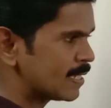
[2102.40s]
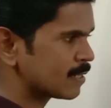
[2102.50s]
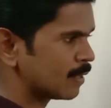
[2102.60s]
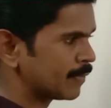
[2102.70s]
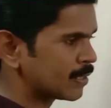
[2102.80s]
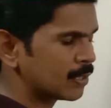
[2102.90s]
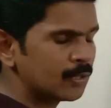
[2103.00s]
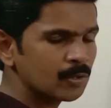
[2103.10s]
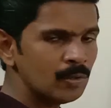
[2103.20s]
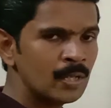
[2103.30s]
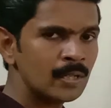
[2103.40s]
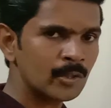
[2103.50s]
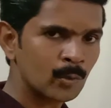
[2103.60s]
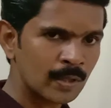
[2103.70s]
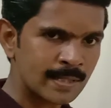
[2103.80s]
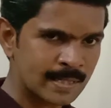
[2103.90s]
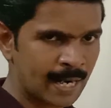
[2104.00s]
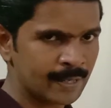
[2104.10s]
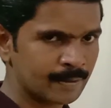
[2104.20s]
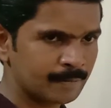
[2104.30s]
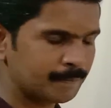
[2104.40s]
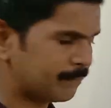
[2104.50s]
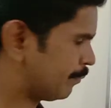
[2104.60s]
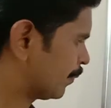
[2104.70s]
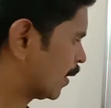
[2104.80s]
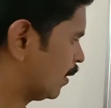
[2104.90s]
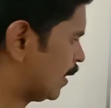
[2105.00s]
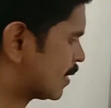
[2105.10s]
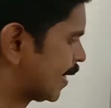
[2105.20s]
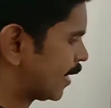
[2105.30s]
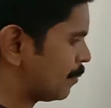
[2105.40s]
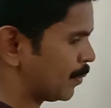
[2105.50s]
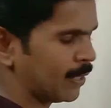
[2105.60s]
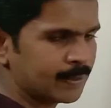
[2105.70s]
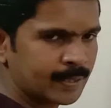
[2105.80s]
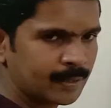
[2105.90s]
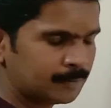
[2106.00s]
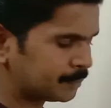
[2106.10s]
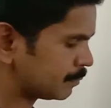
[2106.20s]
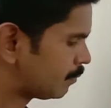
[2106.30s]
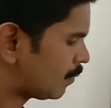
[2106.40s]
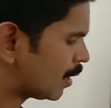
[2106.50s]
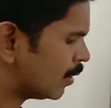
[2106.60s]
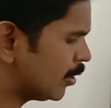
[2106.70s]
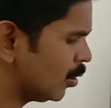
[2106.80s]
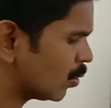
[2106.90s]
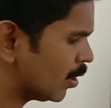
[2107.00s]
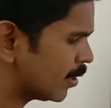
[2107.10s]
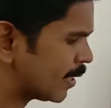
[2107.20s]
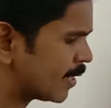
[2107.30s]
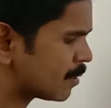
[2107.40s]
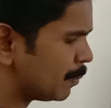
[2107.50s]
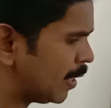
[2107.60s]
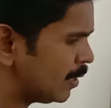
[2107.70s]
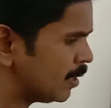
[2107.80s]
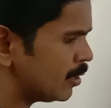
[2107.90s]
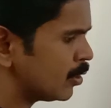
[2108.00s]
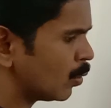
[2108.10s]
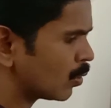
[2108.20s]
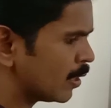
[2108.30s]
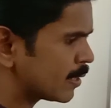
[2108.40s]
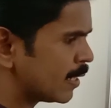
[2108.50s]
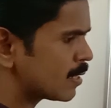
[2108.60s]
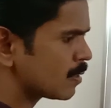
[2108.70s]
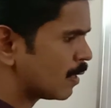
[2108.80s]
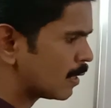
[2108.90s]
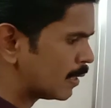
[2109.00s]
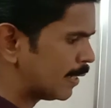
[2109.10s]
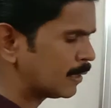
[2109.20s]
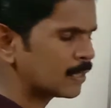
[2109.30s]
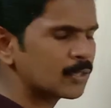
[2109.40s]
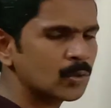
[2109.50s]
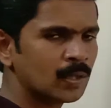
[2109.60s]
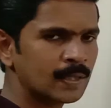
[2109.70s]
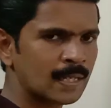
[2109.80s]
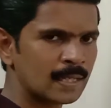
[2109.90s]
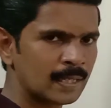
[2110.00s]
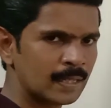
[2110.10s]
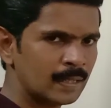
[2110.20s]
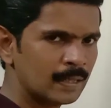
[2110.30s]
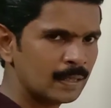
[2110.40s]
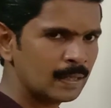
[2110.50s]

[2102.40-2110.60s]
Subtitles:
is converted into nucleotide. The second part. Nucleotides. Many nucleotides are linked togetherly